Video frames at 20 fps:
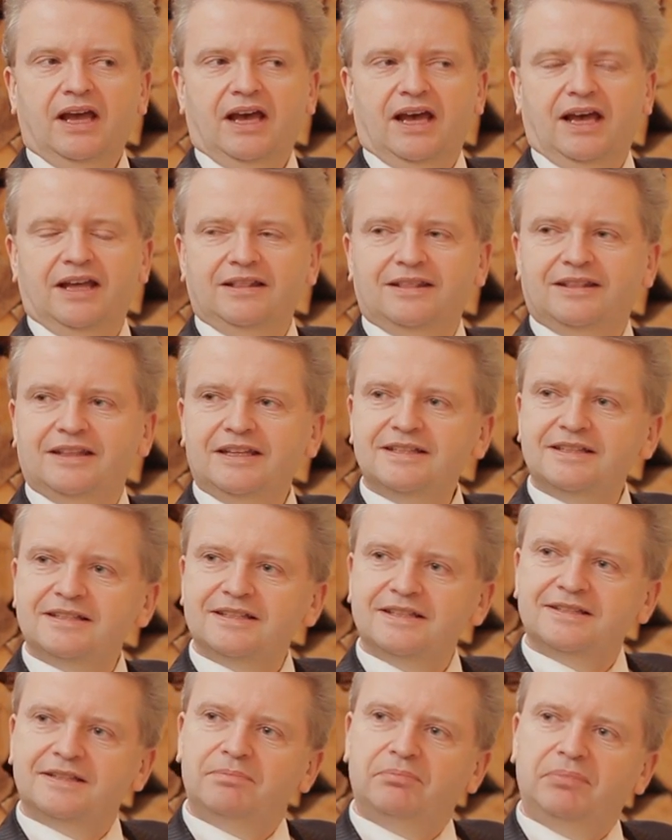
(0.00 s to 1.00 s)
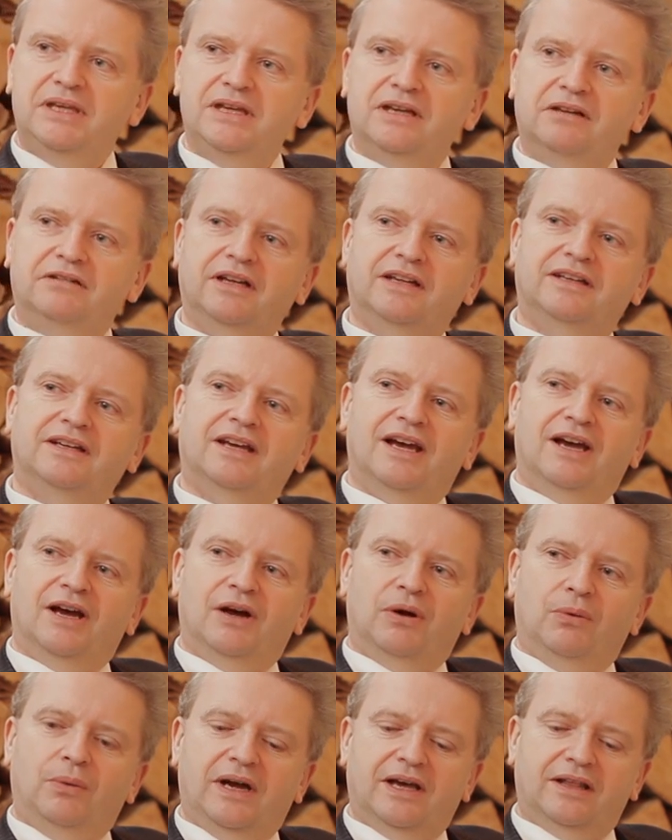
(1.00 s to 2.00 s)
And this is the period
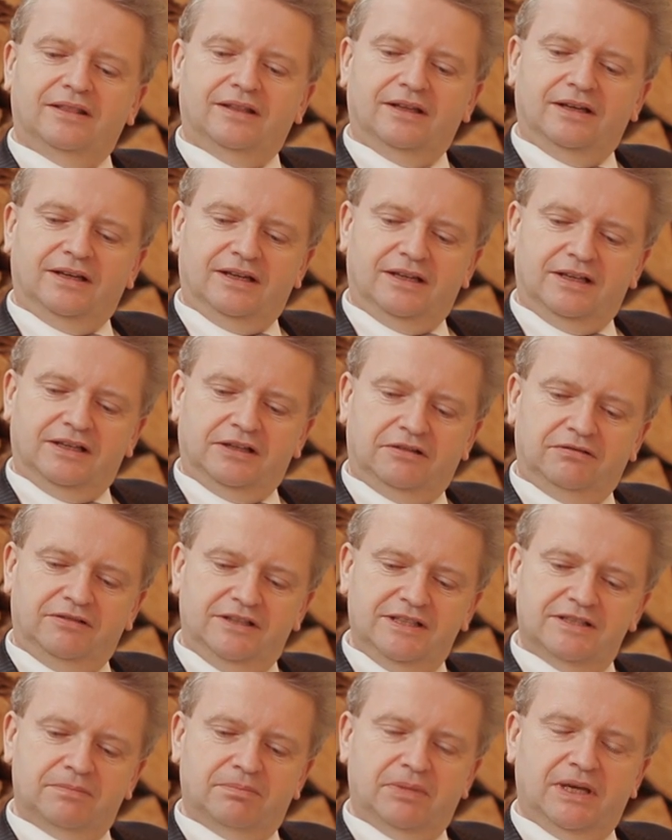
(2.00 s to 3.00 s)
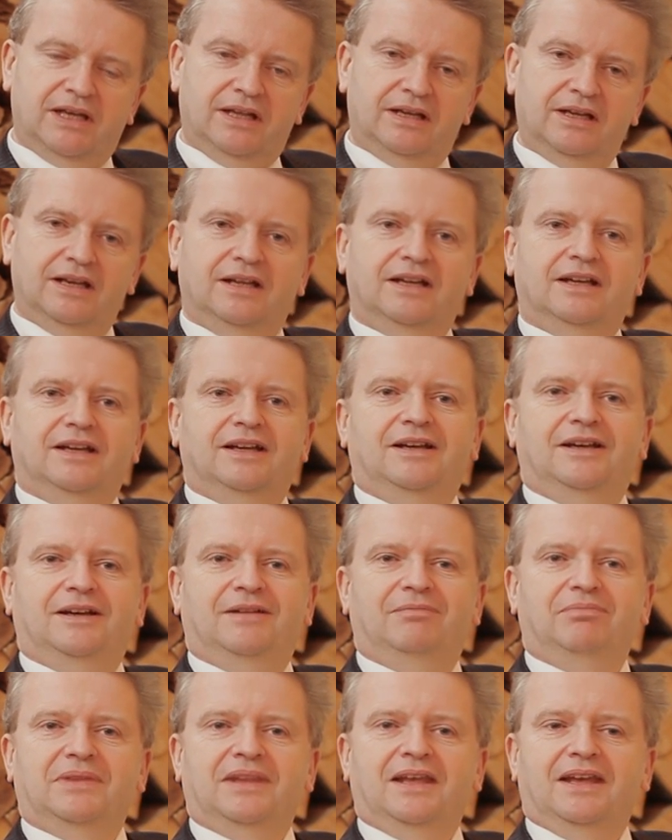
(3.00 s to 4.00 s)
where
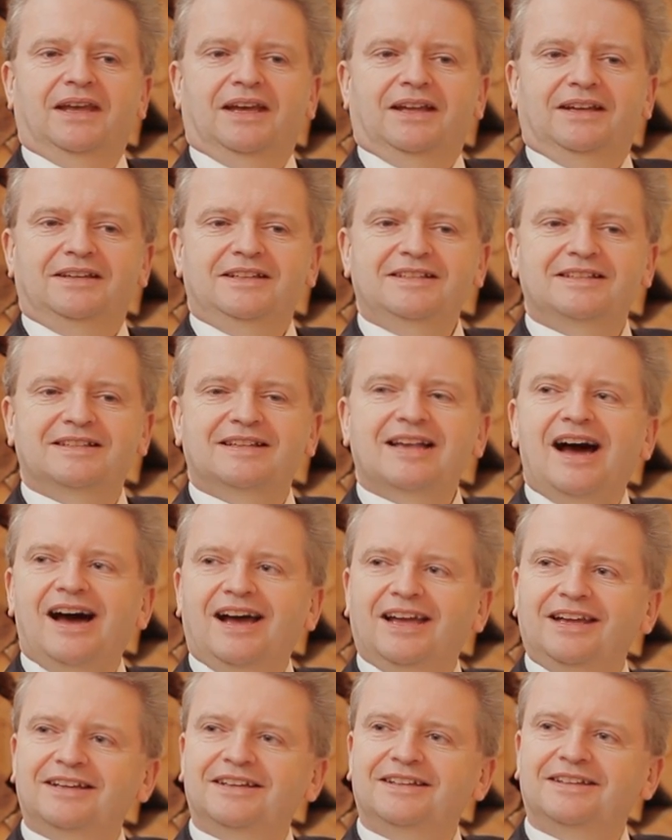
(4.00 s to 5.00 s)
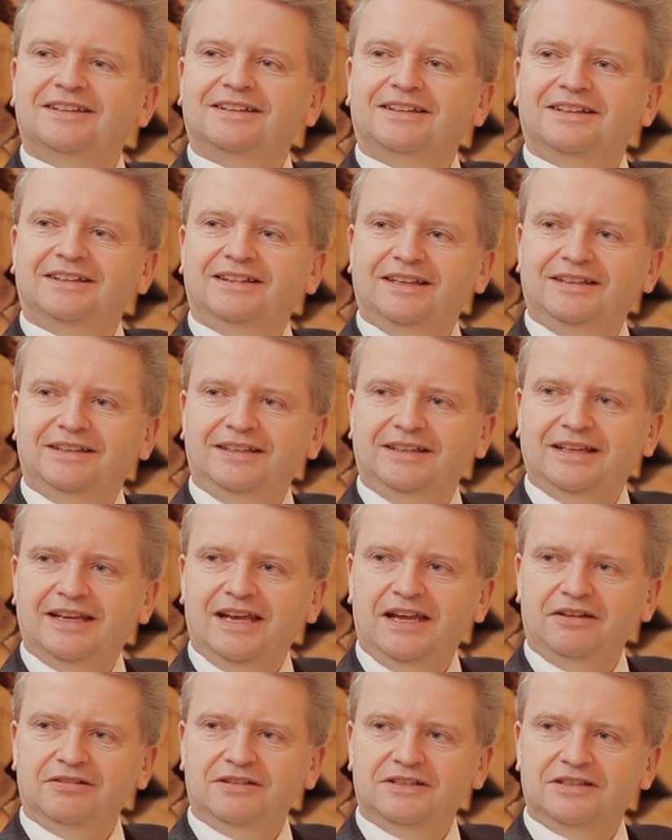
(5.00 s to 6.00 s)
Greenspan decided that he
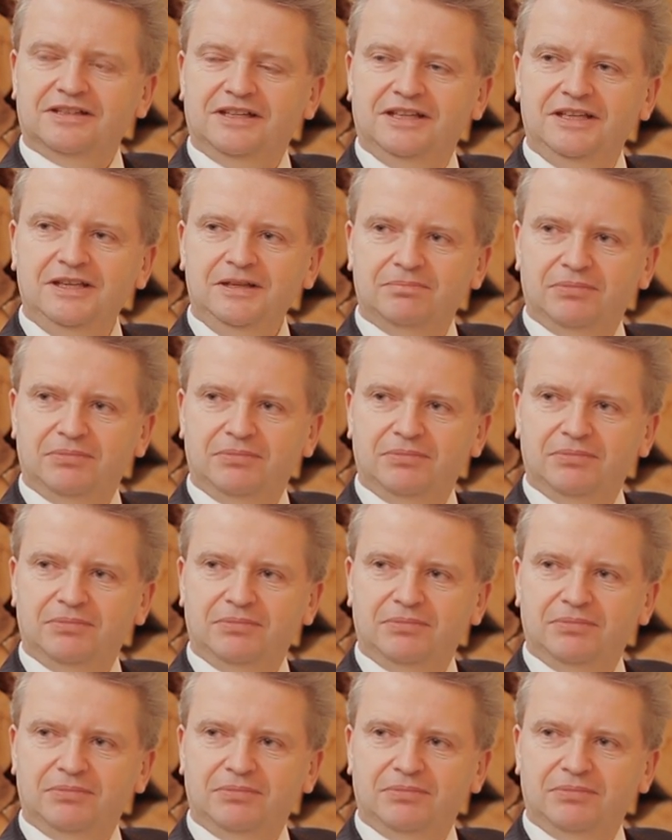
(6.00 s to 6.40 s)
cannot keep